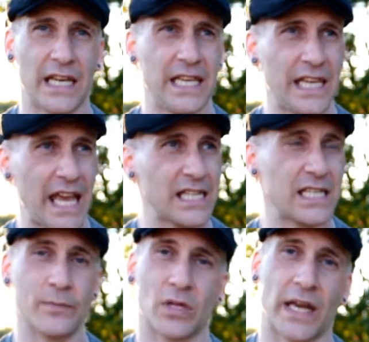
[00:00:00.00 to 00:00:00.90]
and he can't
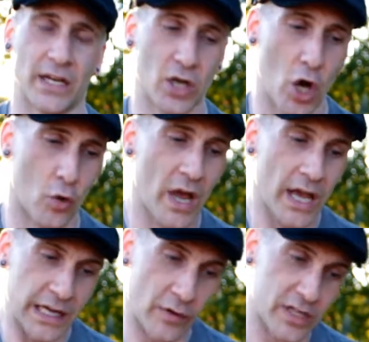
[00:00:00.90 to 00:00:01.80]
seem to let it go.
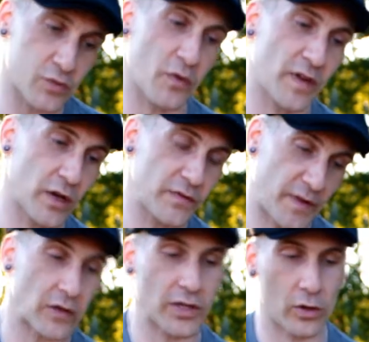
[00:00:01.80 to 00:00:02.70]
Now it is revealed
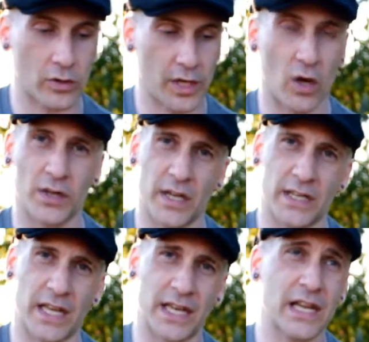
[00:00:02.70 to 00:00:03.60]
fairly early on
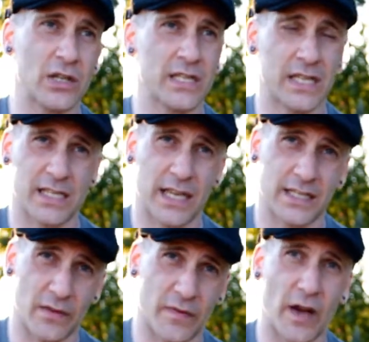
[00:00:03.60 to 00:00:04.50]
that, that Nicholas is a
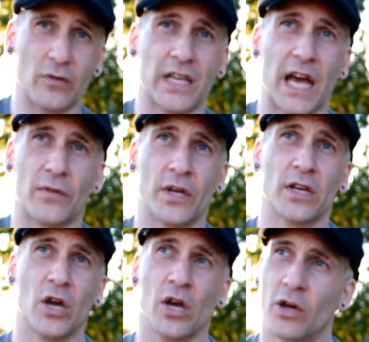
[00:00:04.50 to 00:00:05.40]
devout
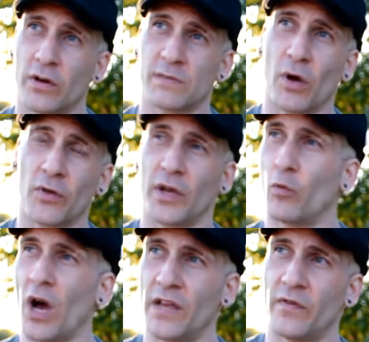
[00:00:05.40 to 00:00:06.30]
Catholic who has both a
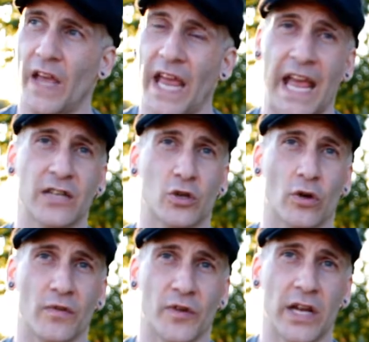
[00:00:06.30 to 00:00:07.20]
wife and
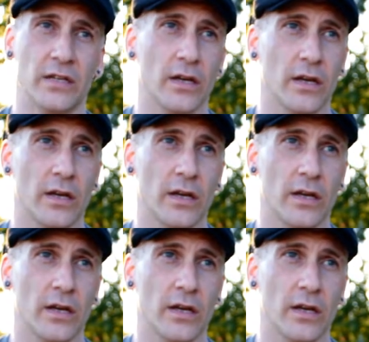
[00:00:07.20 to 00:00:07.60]
girlfriend.